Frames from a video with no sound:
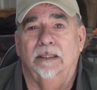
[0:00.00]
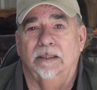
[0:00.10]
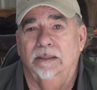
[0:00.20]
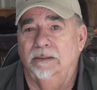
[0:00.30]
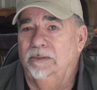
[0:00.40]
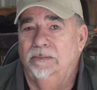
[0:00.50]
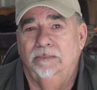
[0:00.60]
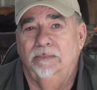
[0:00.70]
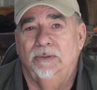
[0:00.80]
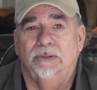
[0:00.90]
I
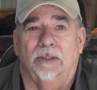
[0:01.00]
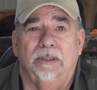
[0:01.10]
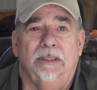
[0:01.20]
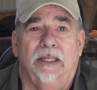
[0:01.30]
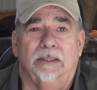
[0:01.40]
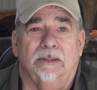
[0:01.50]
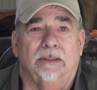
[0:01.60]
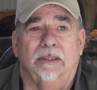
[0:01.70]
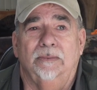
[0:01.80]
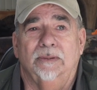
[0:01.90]
started out
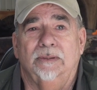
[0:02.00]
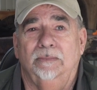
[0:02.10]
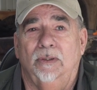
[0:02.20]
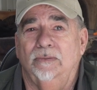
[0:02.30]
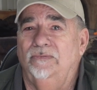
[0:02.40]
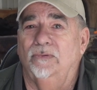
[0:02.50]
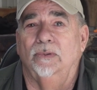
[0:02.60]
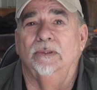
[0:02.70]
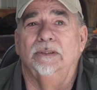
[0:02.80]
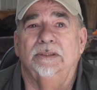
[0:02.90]
early with some old
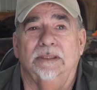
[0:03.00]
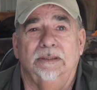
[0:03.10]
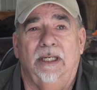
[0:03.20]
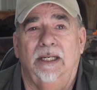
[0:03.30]
Fords and